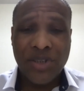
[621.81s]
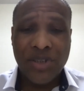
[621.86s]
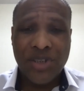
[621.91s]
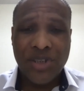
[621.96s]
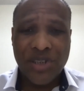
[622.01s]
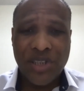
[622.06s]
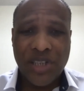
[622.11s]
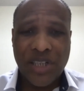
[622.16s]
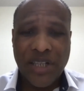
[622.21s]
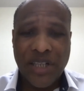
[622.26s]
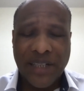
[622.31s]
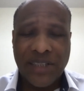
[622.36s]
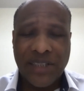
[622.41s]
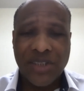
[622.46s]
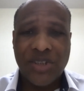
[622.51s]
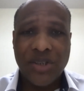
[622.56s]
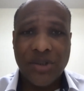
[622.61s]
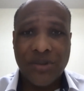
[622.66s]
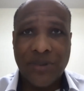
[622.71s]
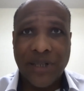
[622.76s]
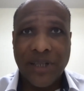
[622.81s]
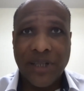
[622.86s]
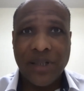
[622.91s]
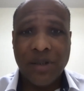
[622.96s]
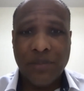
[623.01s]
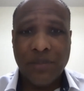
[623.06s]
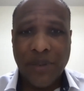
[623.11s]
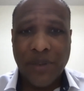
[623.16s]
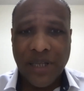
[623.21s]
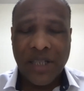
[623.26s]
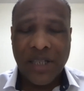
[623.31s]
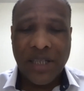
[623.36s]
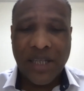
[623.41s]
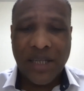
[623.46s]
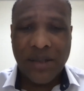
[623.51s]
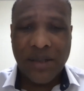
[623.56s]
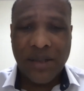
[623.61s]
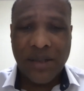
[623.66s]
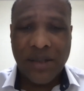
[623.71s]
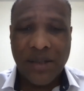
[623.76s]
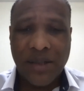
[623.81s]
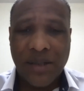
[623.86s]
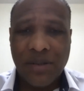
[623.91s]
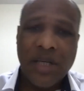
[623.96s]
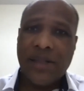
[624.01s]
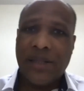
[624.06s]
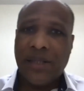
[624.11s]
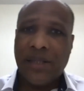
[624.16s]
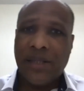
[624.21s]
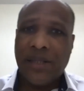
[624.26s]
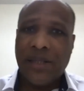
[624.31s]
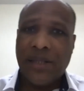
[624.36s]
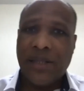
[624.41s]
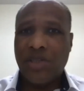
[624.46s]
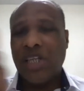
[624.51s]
So you can connect it to your regular bank account and they'll